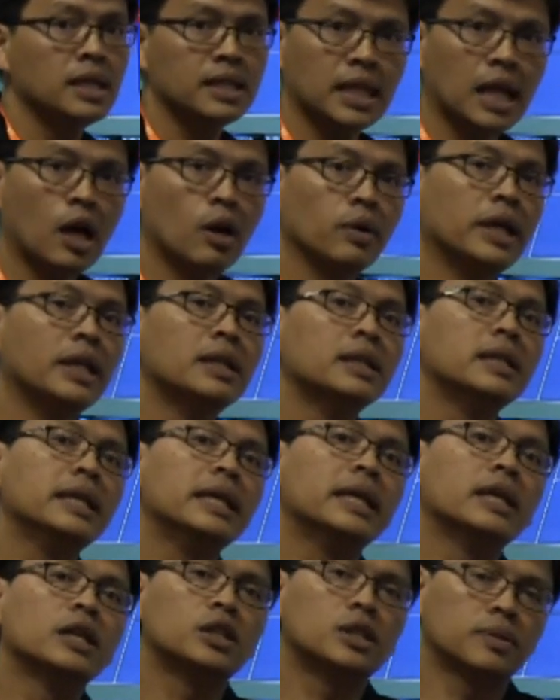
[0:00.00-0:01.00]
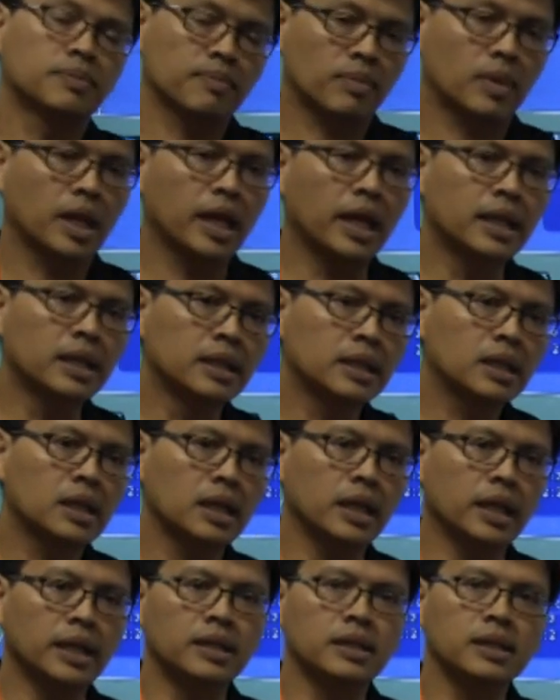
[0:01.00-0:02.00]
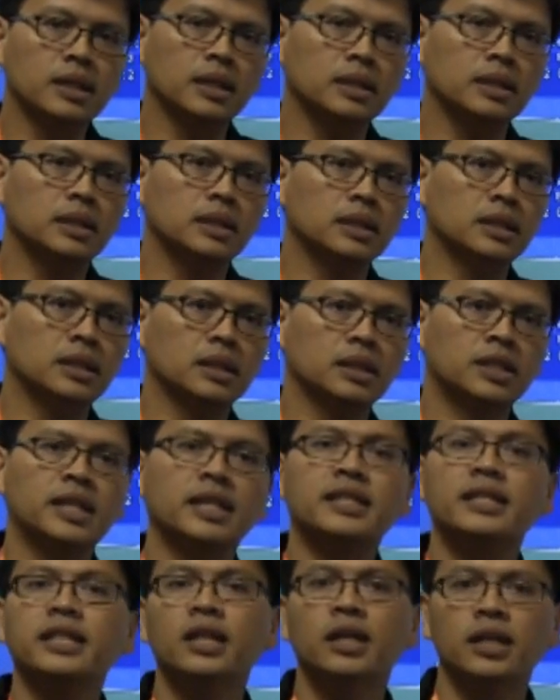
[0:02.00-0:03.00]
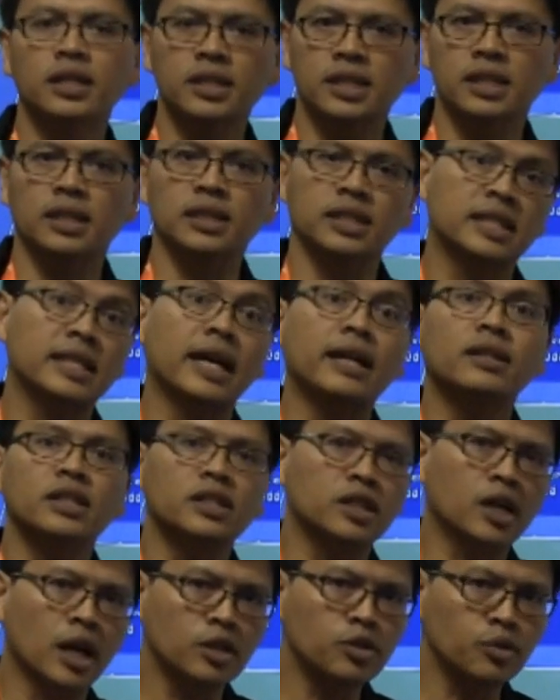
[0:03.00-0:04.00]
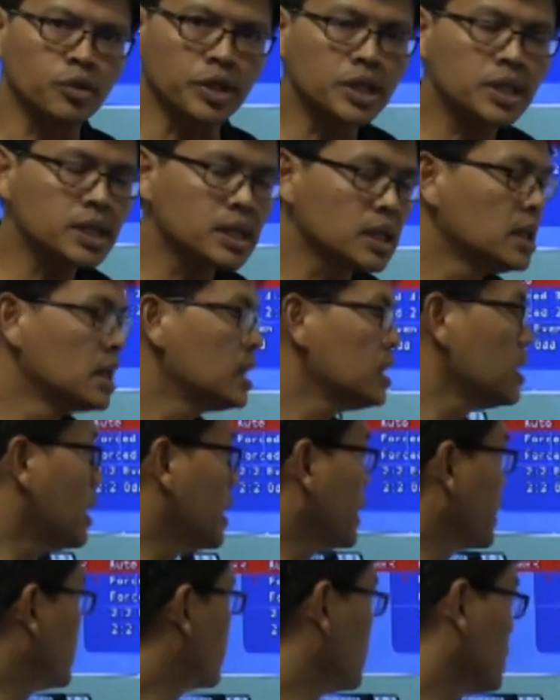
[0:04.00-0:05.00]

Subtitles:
Now, in the in 60 hertz standard countries, like